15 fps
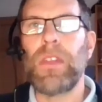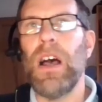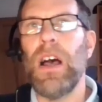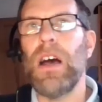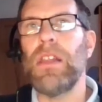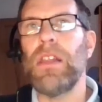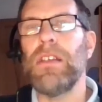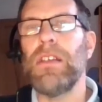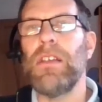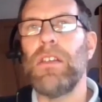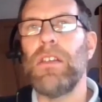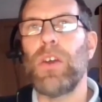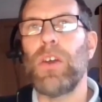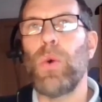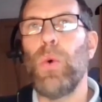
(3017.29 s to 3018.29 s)

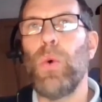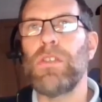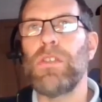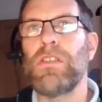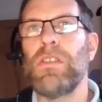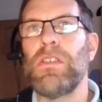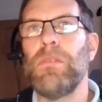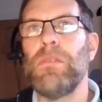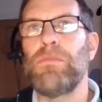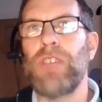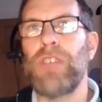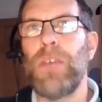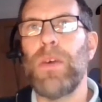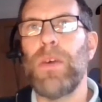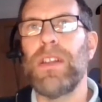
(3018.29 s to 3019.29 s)
the quartz
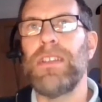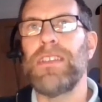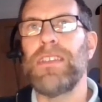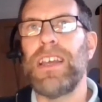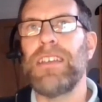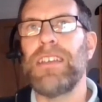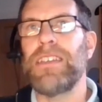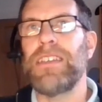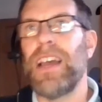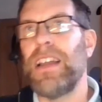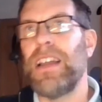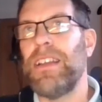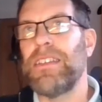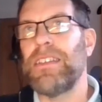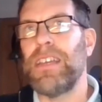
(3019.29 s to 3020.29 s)
pre-weathered zinc
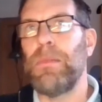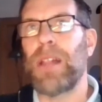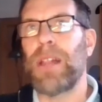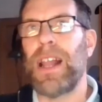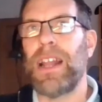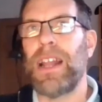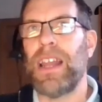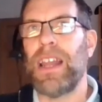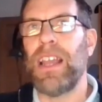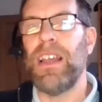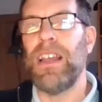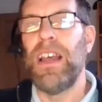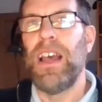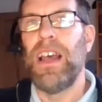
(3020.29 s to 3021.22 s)
standing seam cladding